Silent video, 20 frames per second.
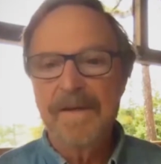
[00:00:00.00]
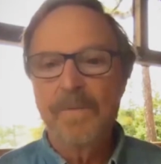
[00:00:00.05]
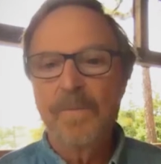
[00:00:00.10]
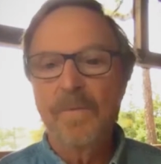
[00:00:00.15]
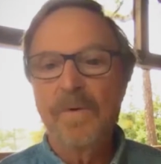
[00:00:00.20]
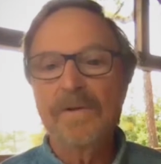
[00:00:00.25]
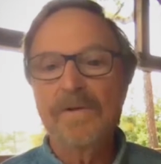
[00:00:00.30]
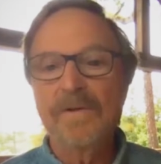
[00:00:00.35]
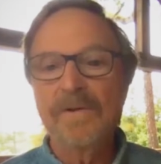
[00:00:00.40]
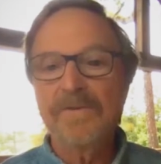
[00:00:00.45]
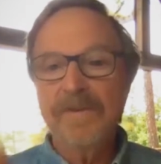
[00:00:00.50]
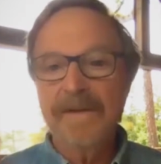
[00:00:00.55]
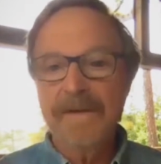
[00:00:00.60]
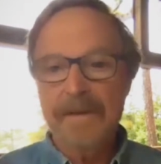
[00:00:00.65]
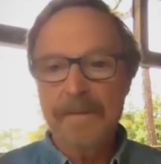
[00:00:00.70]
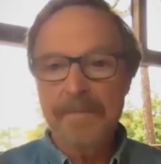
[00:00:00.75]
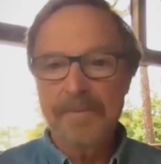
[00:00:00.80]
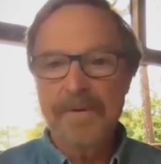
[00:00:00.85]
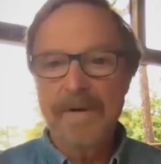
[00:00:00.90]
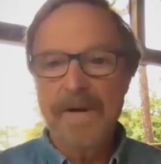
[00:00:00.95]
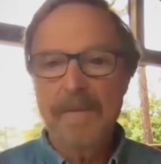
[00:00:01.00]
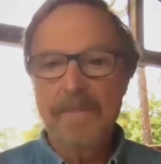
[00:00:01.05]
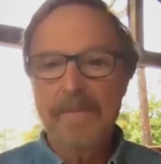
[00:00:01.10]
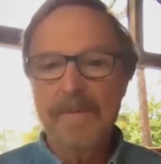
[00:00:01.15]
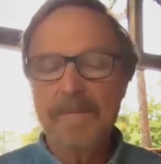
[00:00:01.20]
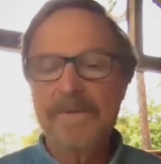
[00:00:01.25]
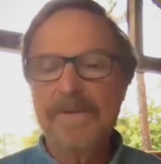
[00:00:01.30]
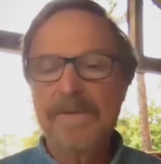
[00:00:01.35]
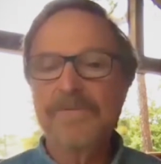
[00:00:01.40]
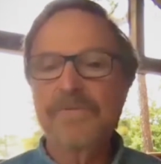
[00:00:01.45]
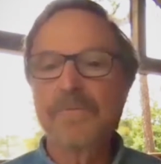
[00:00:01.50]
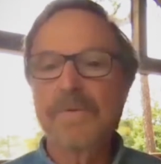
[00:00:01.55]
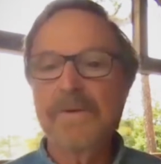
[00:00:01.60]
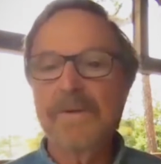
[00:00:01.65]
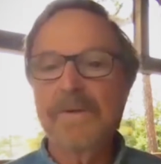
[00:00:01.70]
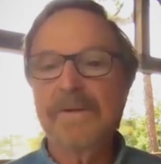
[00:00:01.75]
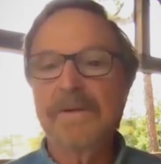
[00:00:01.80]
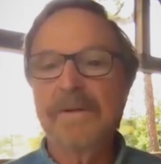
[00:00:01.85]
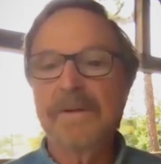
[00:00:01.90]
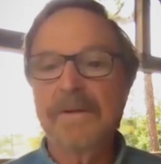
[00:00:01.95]
What looks like a problem is
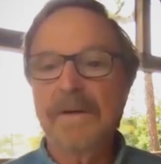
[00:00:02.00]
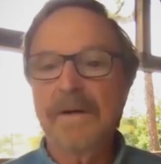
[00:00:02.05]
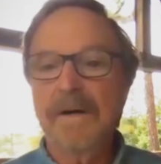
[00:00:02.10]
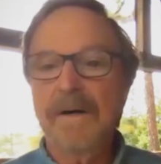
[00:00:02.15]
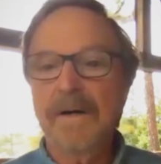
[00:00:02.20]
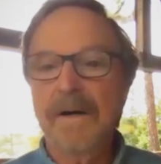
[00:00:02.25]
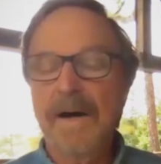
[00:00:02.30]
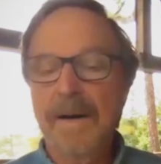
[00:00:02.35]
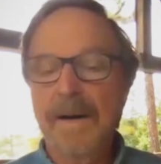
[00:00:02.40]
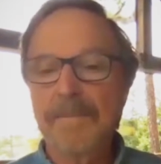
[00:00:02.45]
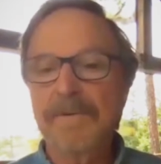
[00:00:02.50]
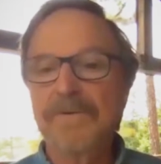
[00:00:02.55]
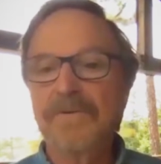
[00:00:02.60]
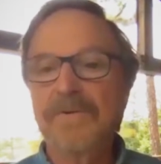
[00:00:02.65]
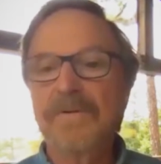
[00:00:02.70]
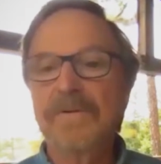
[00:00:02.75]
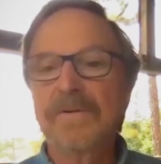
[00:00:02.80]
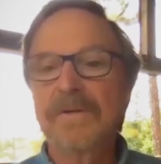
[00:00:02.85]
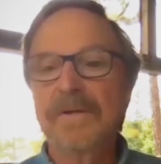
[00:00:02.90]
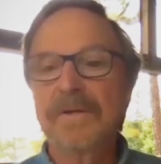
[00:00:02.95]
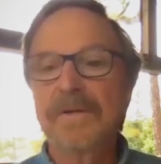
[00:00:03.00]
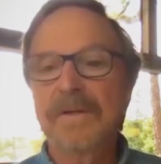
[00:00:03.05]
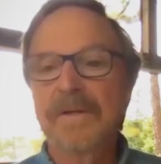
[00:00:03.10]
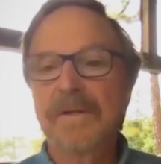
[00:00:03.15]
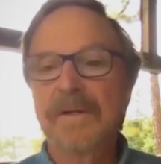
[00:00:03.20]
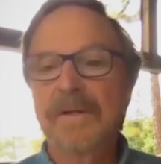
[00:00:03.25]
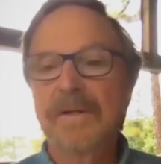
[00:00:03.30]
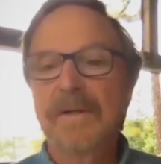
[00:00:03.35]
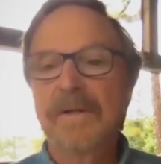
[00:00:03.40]
really an opportunity